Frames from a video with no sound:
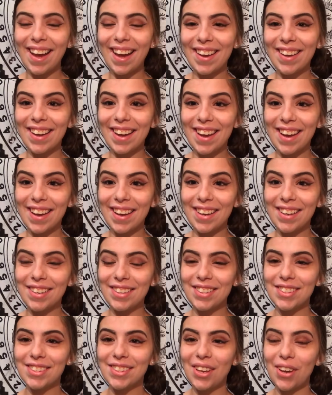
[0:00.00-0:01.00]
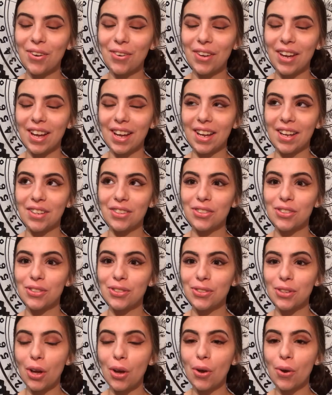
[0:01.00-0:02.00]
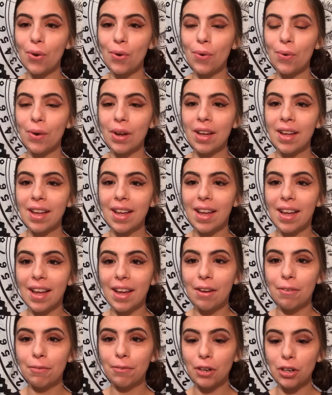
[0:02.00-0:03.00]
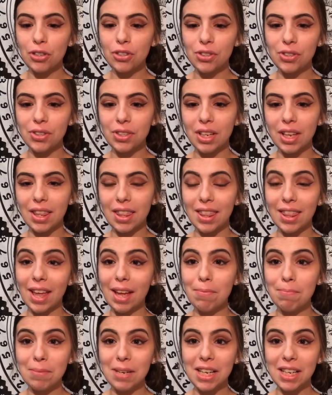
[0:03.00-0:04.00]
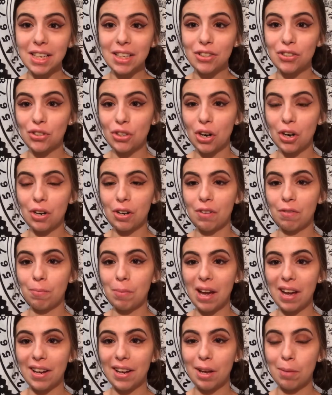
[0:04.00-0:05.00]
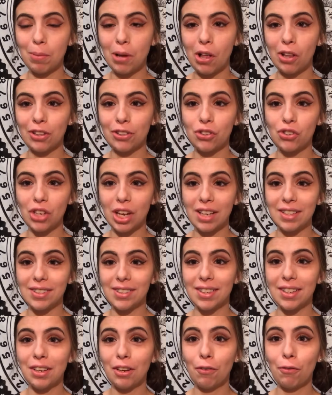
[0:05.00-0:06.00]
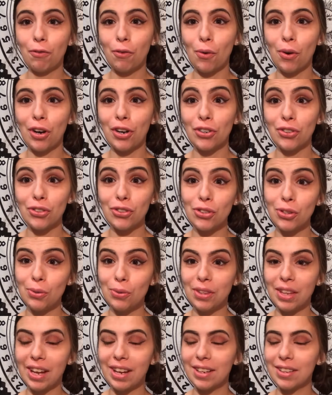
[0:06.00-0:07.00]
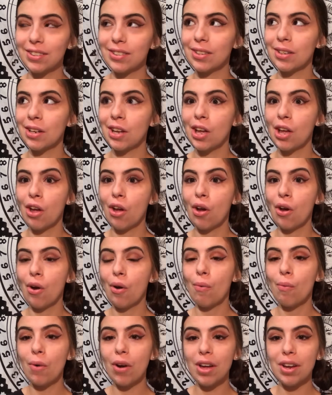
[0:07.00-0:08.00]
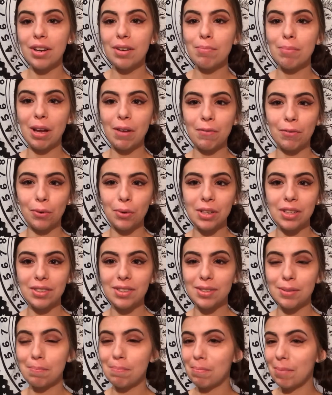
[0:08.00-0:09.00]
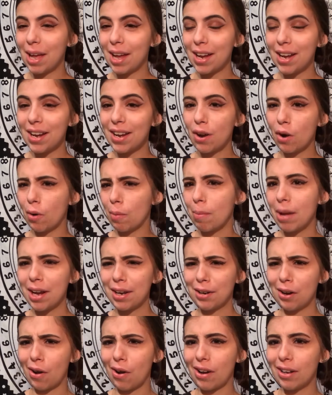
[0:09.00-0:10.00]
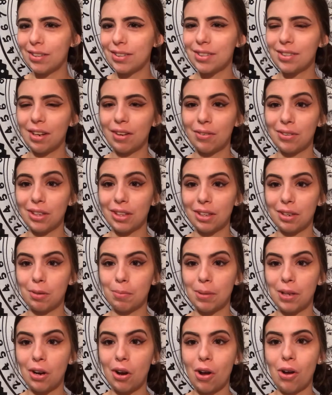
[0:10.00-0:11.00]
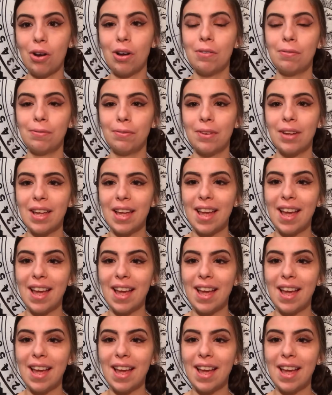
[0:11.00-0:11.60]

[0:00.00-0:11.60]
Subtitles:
Hi guys! Okay, so first let me start off by apologizing for two things. One, my voice may or may not sound a little bit off.